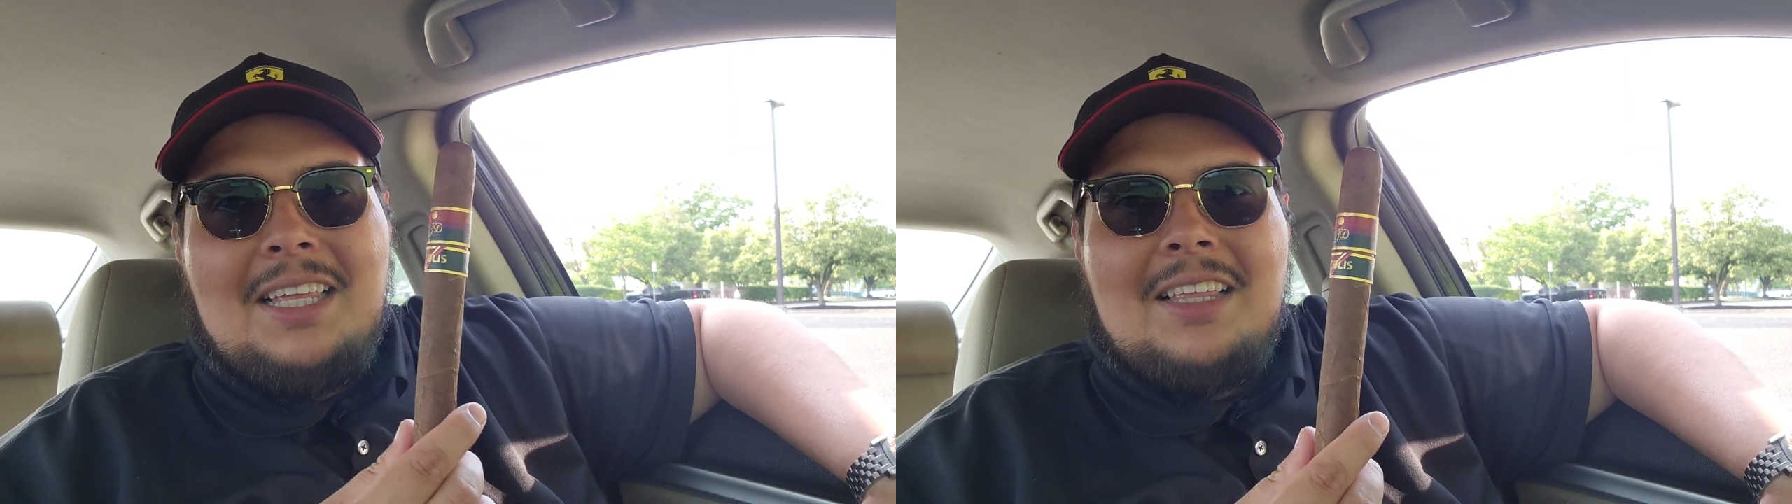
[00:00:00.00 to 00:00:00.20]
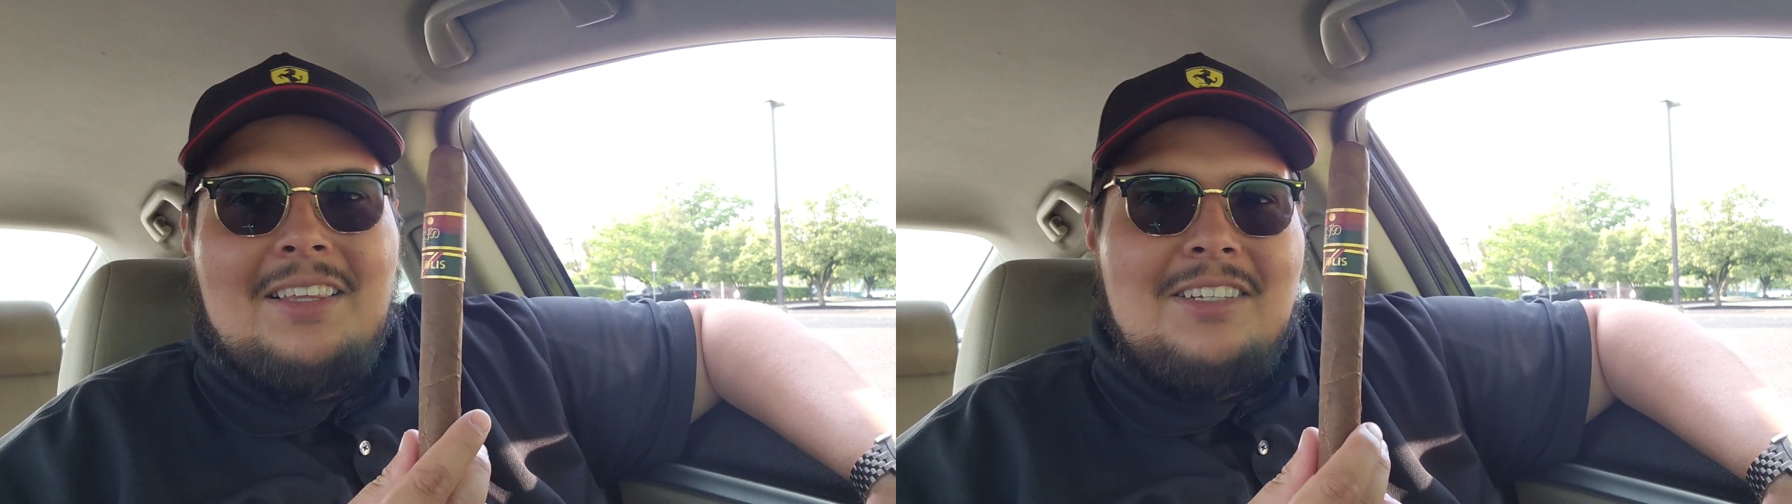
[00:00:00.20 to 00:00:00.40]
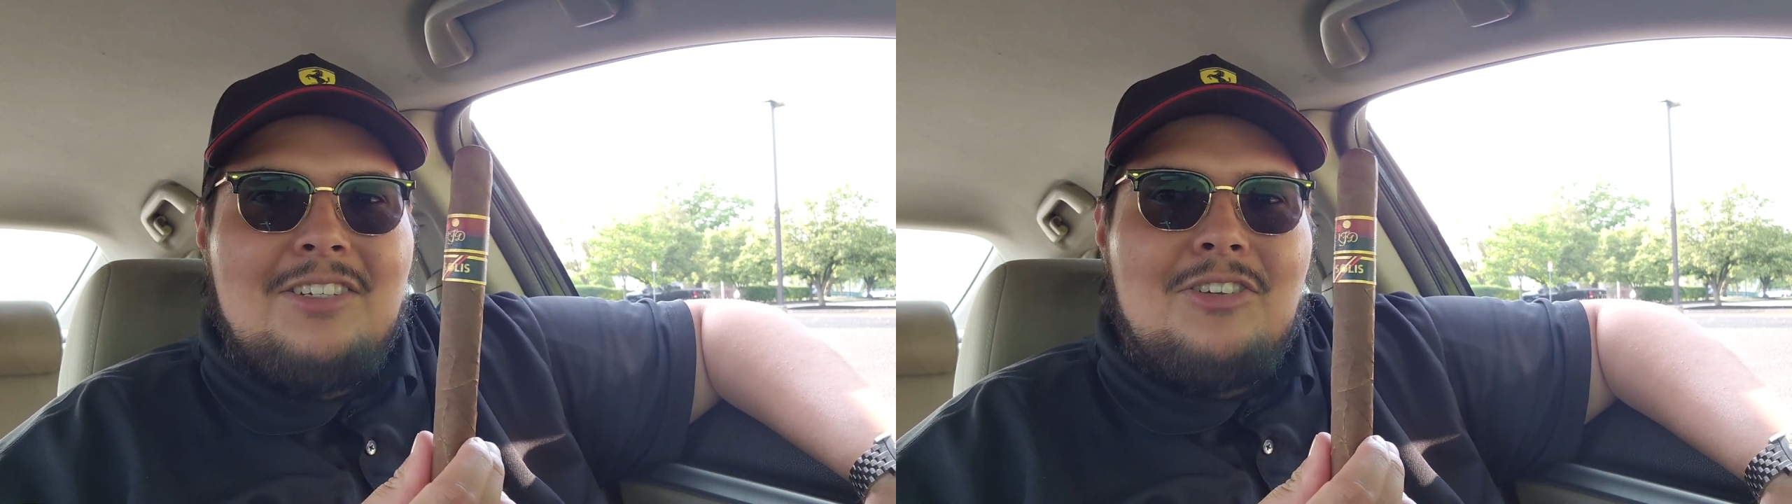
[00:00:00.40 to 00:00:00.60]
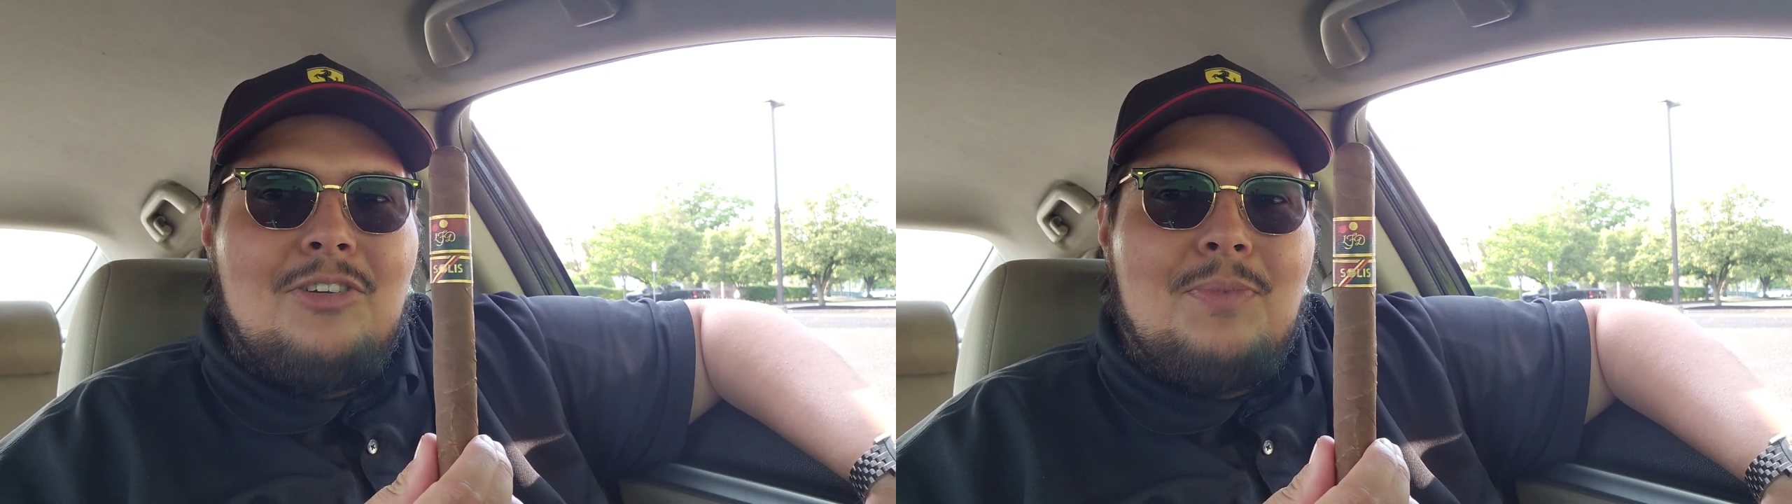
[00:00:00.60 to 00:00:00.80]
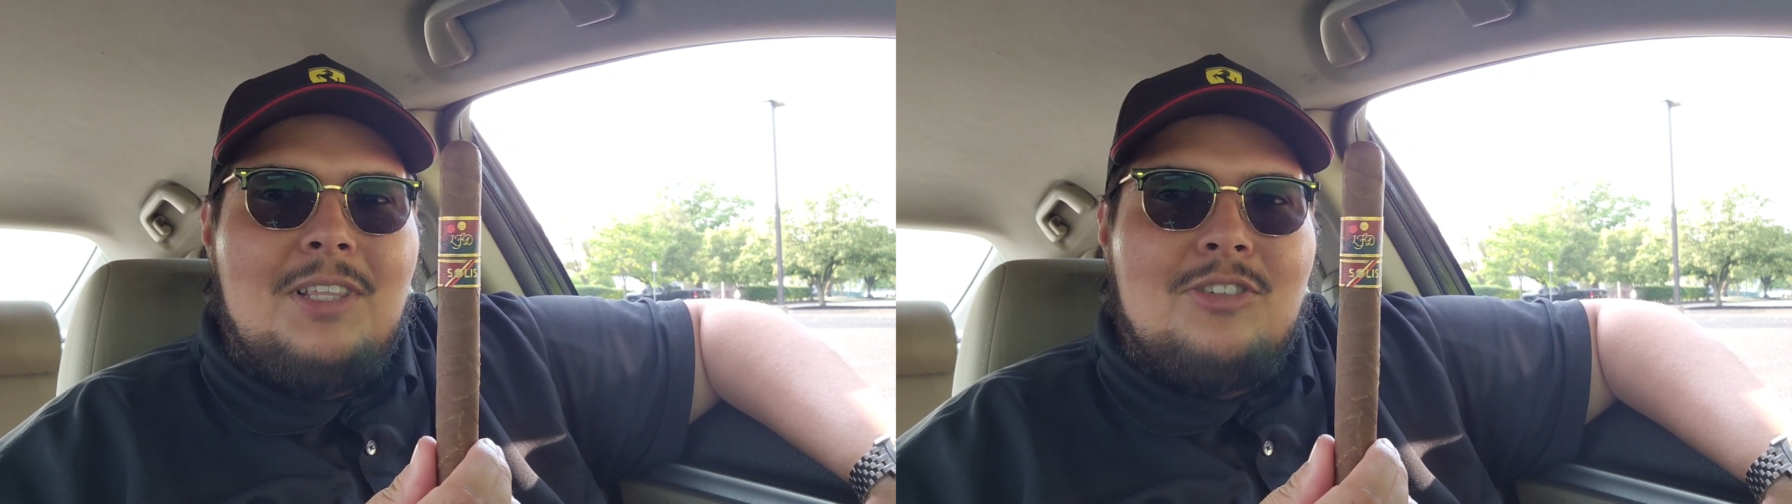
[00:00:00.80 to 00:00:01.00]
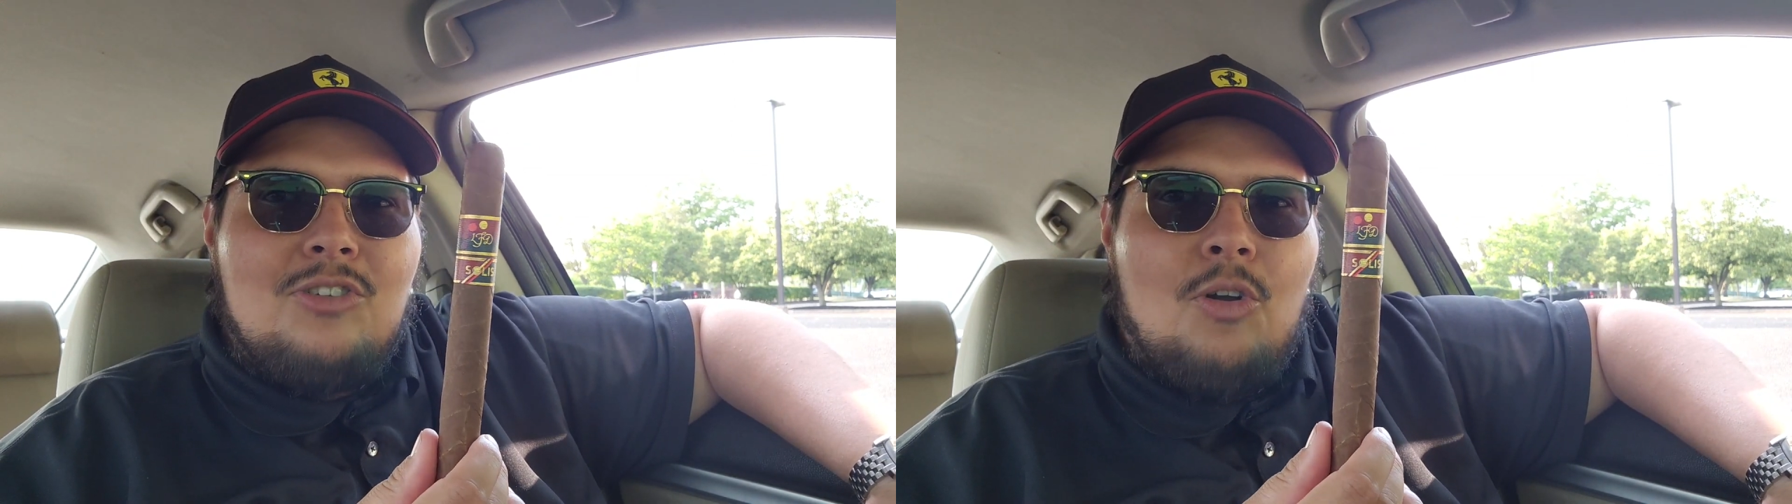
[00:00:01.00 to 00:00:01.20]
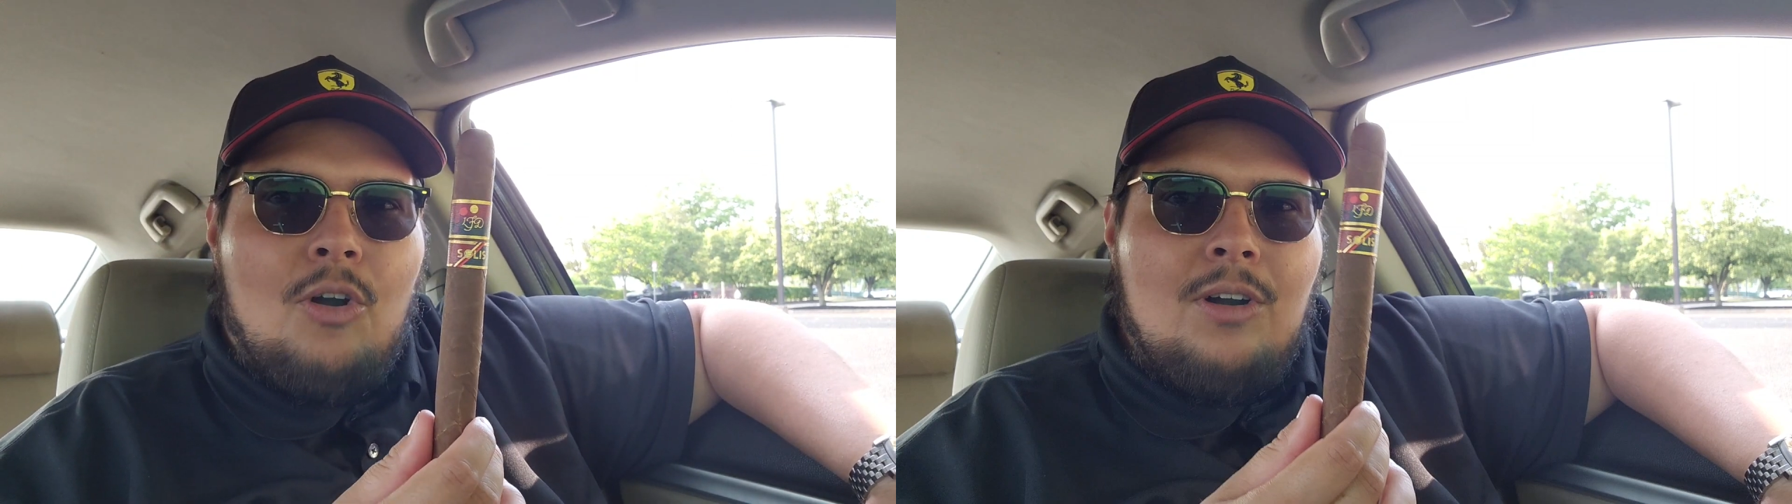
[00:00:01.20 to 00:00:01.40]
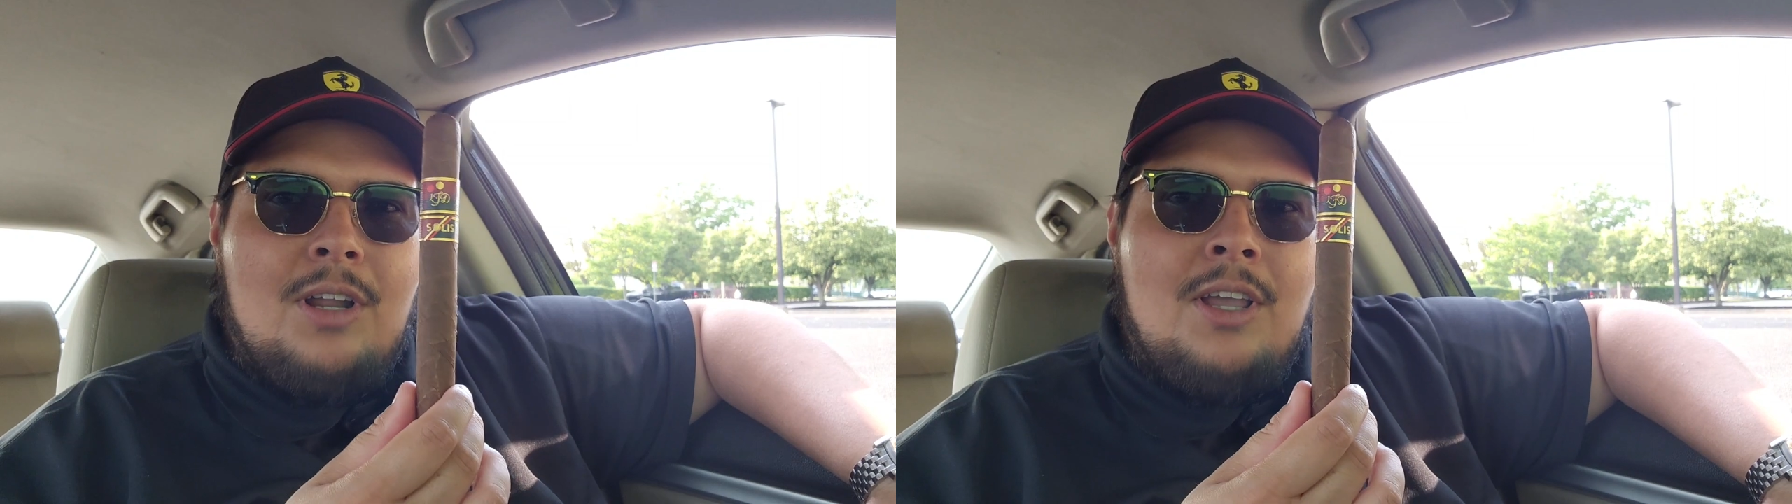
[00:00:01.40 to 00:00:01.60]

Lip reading: this is going to be the cigar.